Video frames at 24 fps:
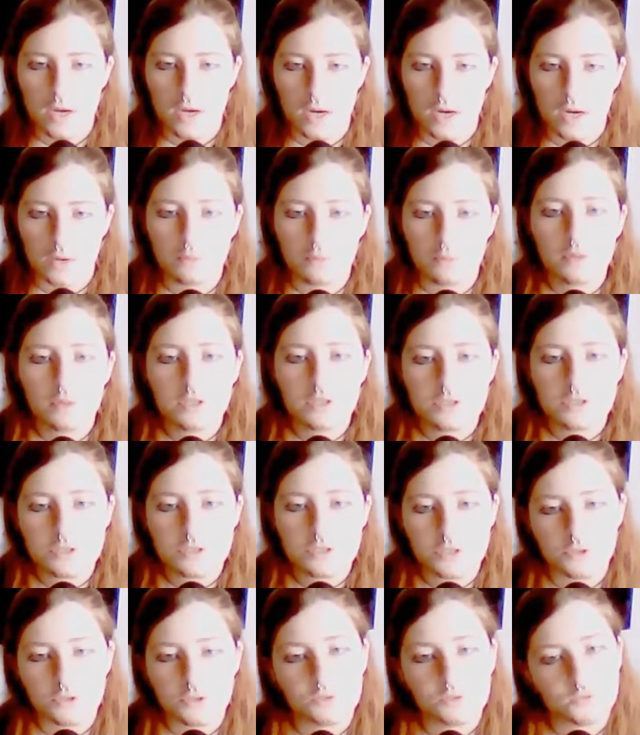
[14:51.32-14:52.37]
I wanted to
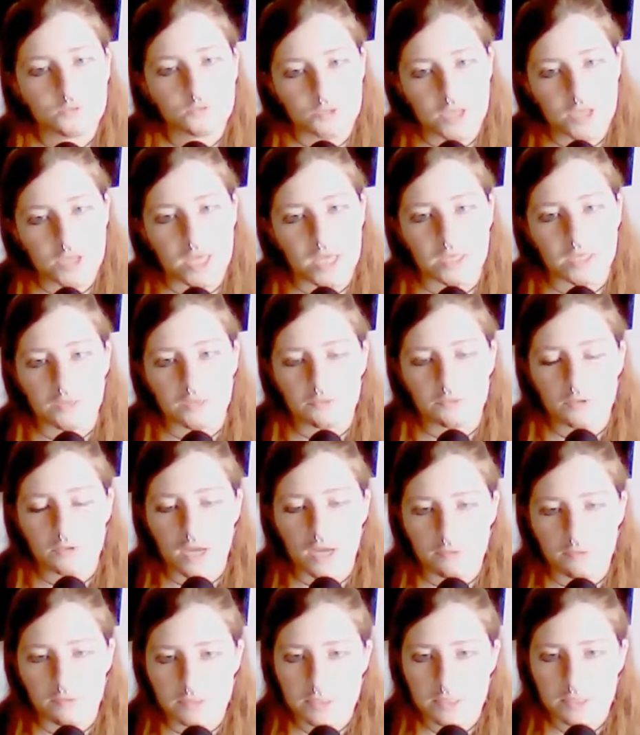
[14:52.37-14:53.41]
turn over Teddy for
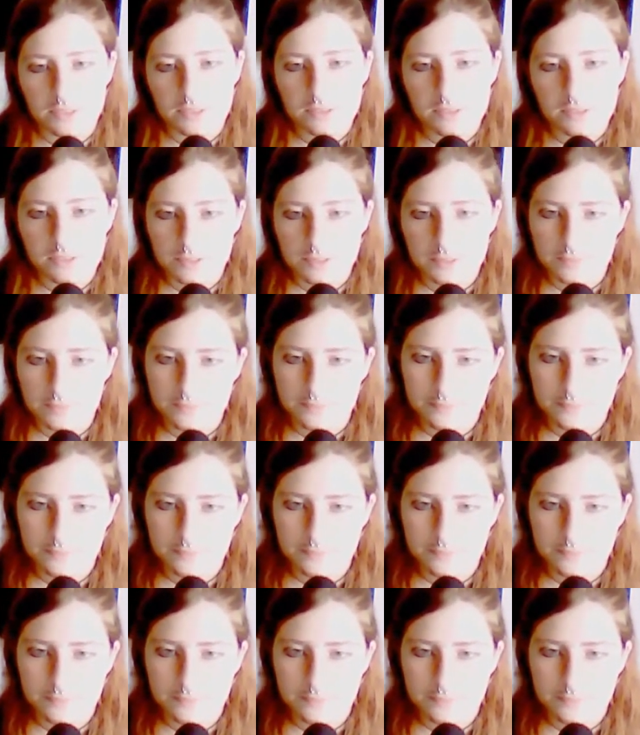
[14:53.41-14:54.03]
evidence.